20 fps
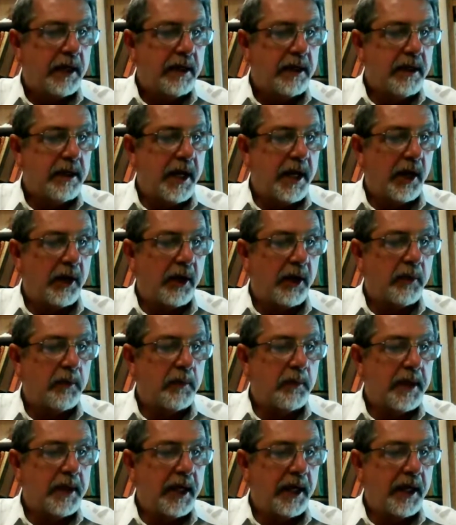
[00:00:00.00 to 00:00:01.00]
Now,
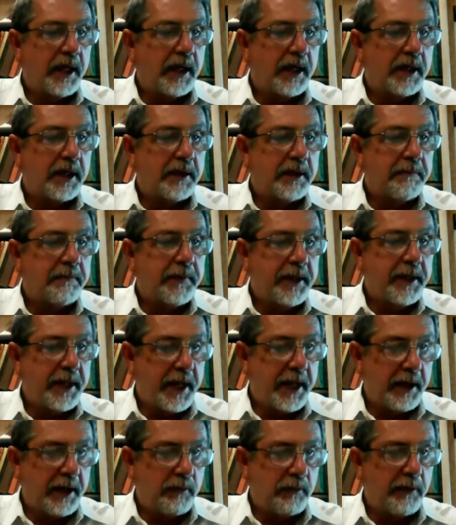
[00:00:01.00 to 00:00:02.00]

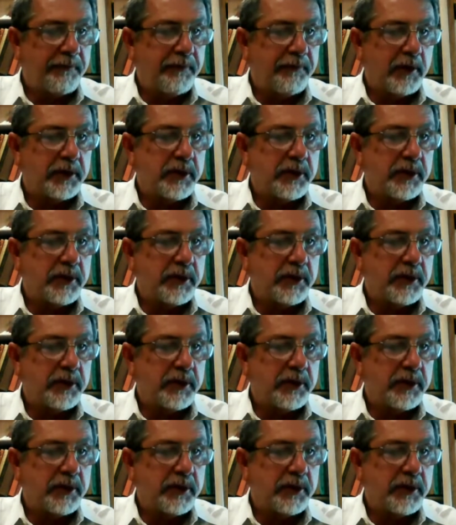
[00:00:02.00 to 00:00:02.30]
they refer